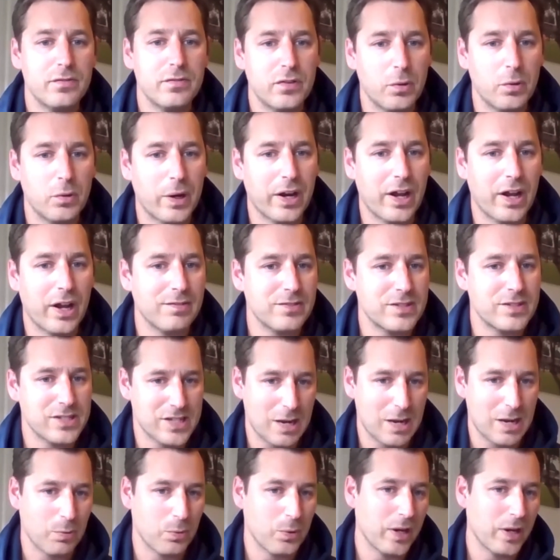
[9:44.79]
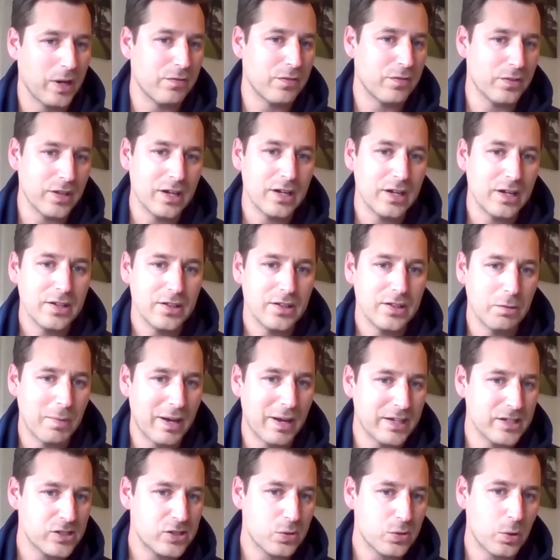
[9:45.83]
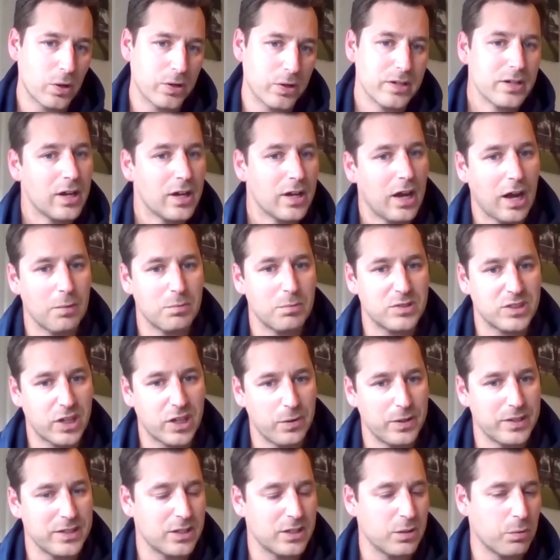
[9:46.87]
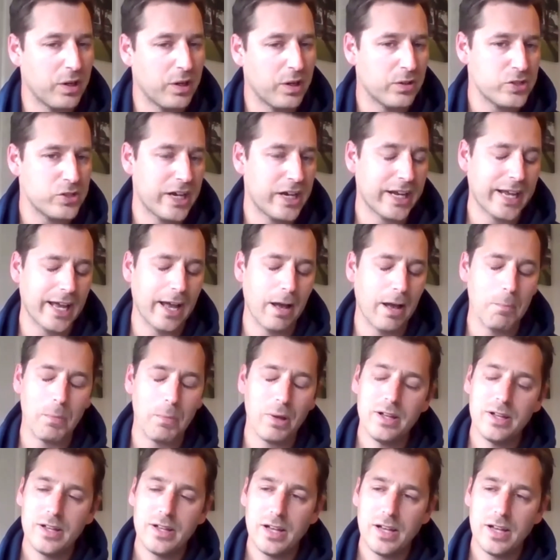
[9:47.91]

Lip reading: for when I have to step away from the men's squad to go into the wheelchair camp.